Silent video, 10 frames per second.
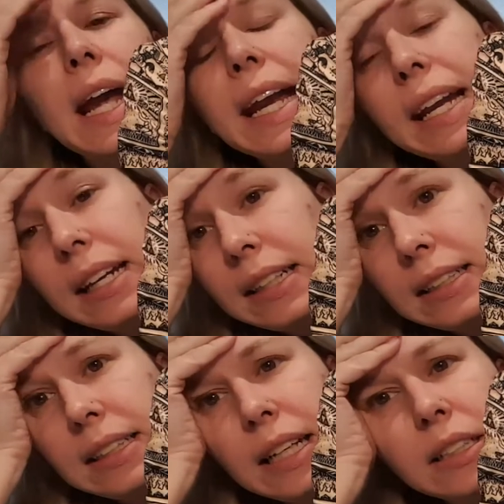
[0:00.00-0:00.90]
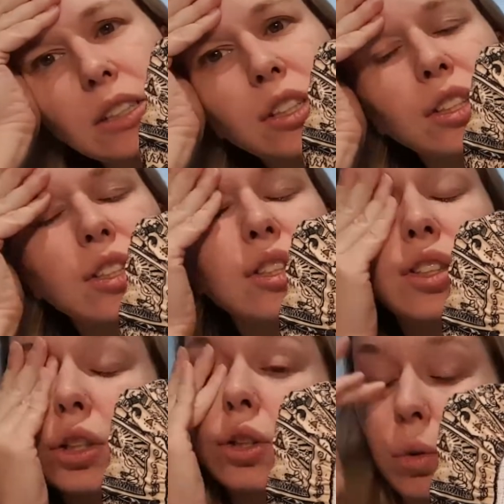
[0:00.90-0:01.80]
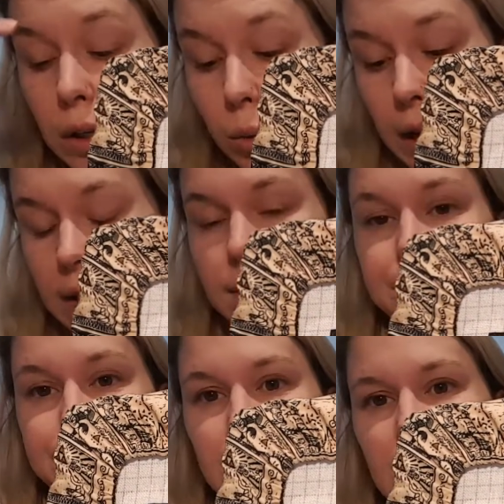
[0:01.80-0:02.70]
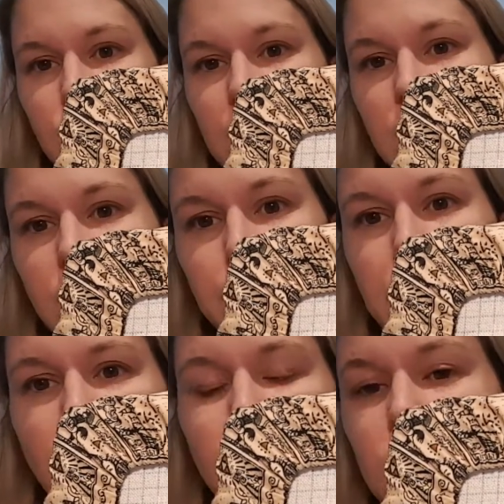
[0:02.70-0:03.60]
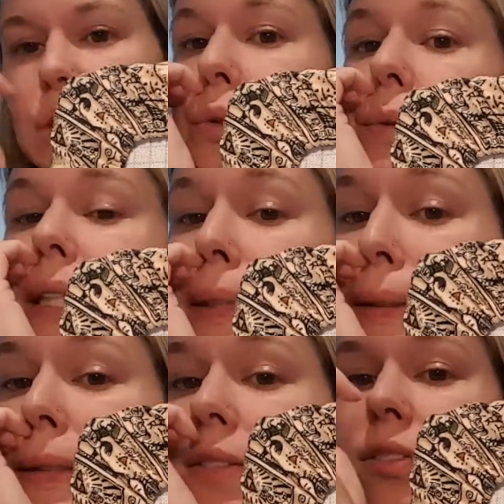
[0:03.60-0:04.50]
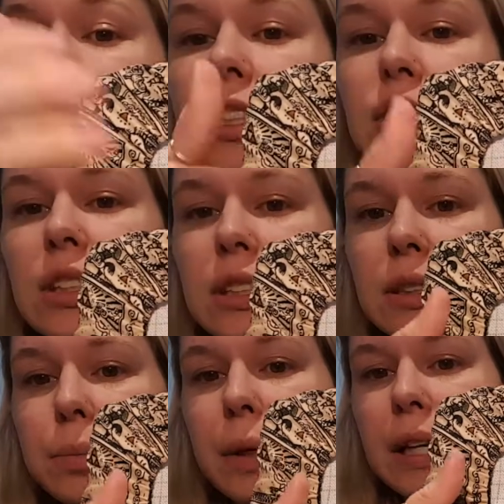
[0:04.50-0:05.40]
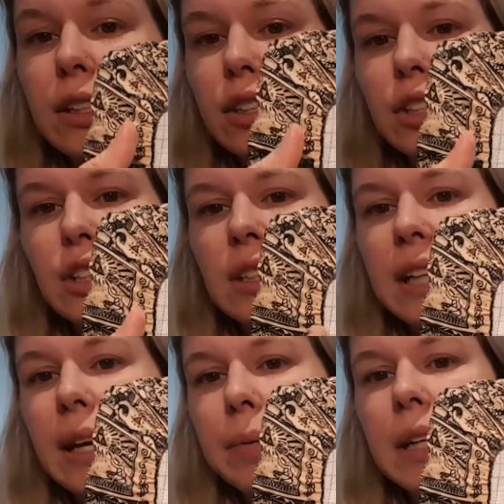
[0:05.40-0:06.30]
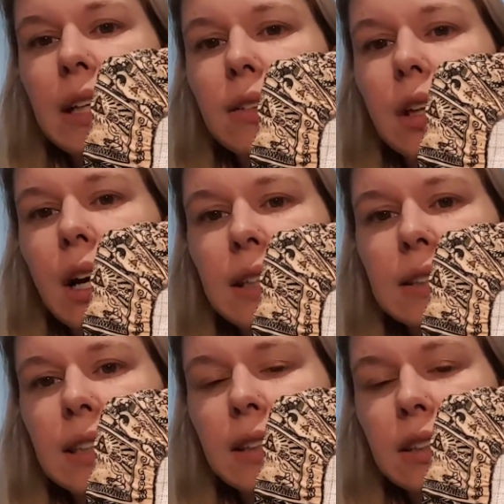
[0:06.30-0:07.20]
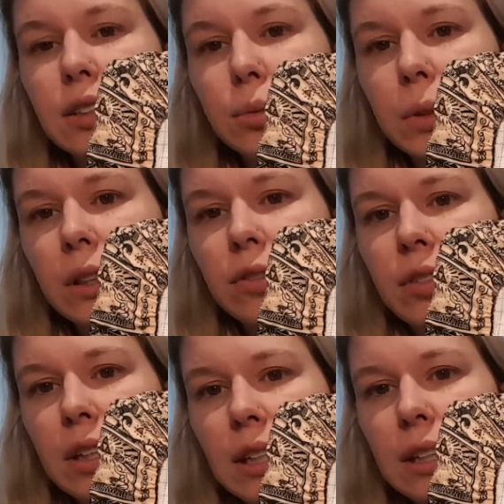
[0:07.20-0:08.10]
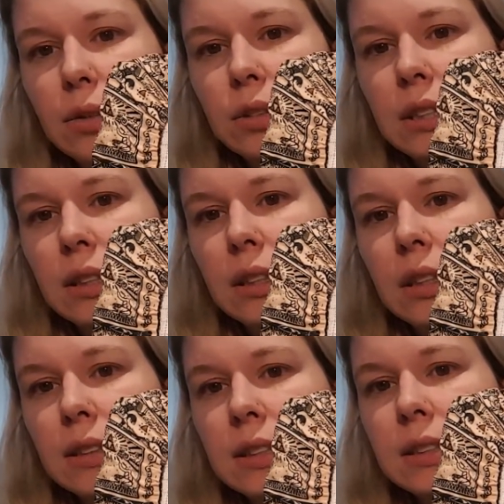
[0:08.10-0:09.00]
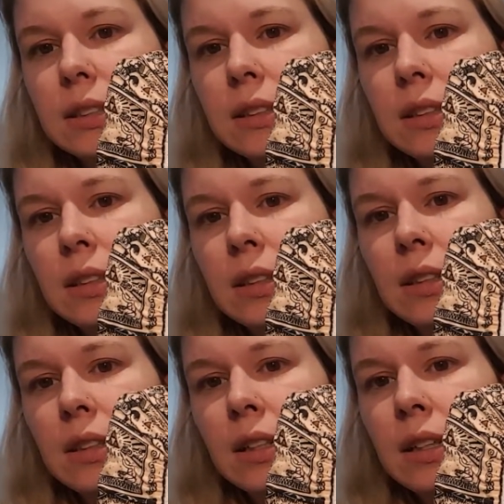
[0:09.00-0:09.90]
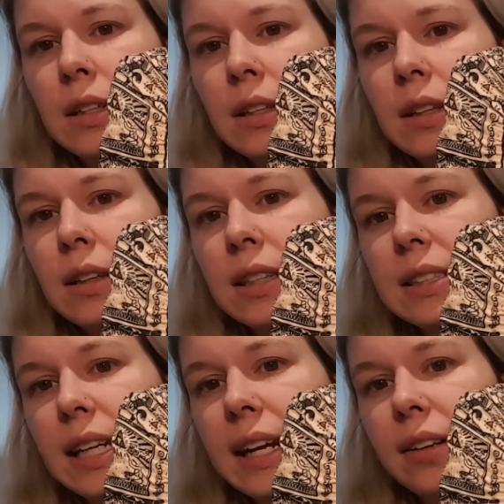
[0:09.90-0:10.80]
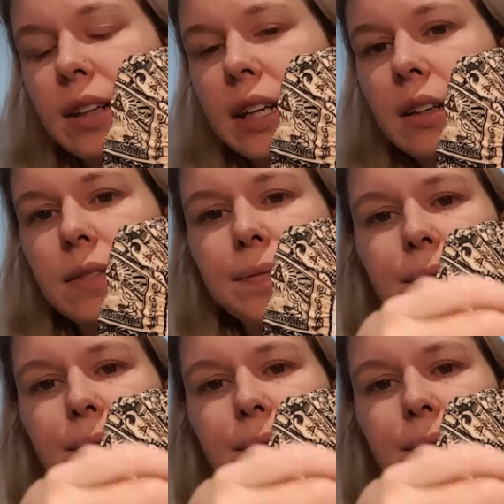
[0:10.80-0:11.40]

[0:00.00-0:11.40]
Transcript: And that took quite a while. Actually, it took me over 2 weeks to finish this page. It's just I kept getting lost in the super confetti that was in this area.